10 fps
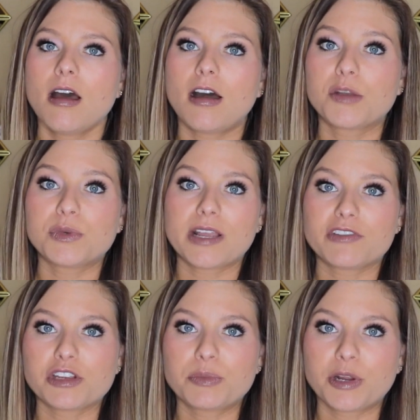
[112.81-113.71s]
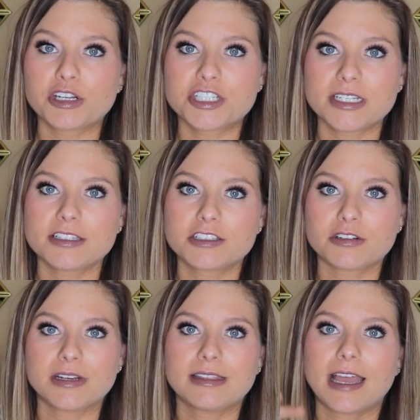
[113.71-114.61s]
on whatever you purchase
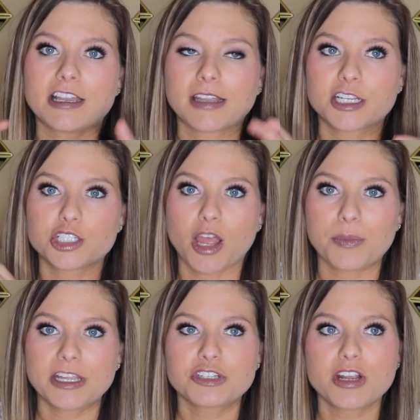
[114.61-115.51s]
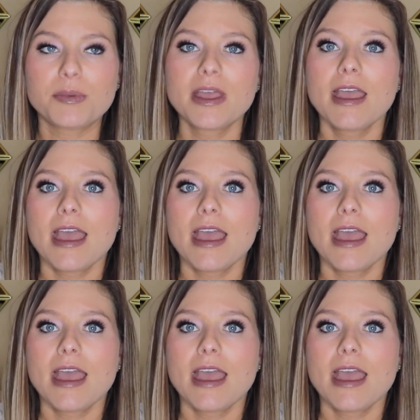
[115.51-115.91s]
during that like shopping trip.